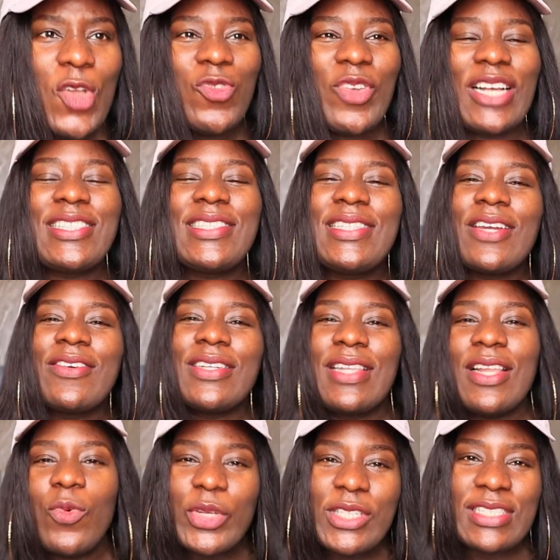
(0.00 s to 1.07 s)
You are
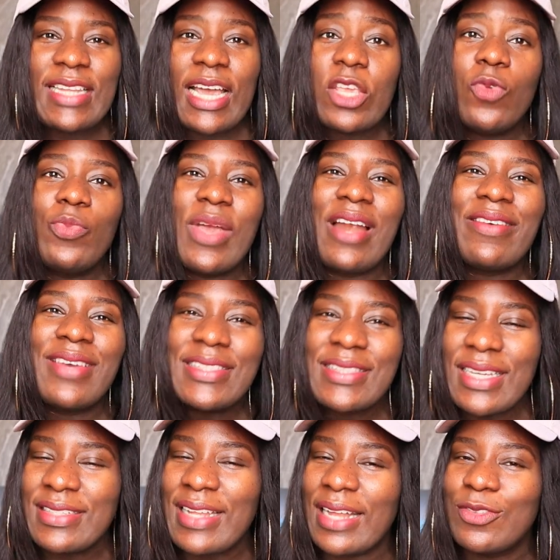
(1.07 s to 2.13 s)
secretly wishing that he'll be
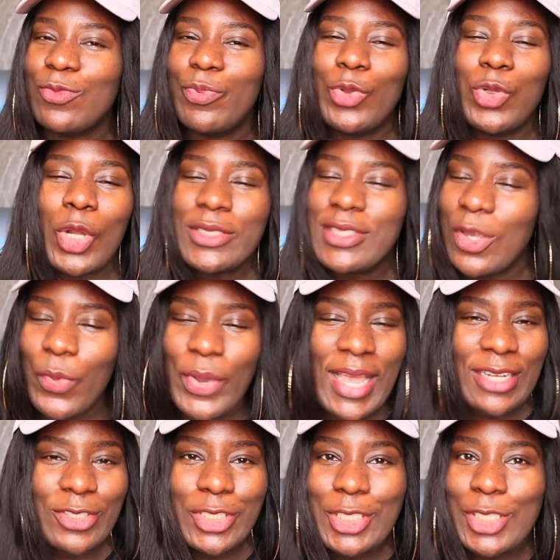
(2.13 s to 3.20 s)
arrested and locked away
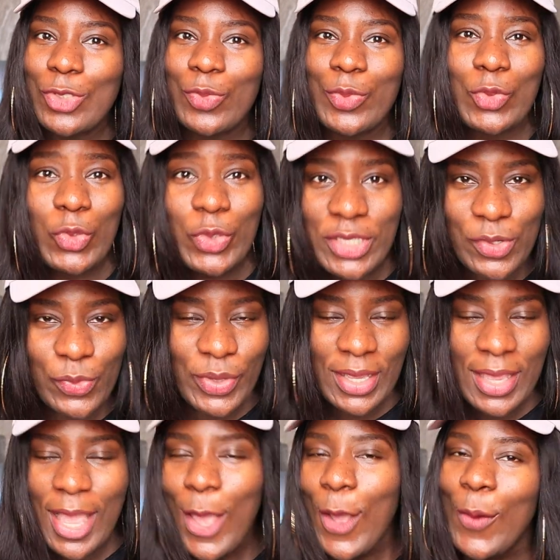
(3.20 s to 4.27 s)
and the keys will be thrown away.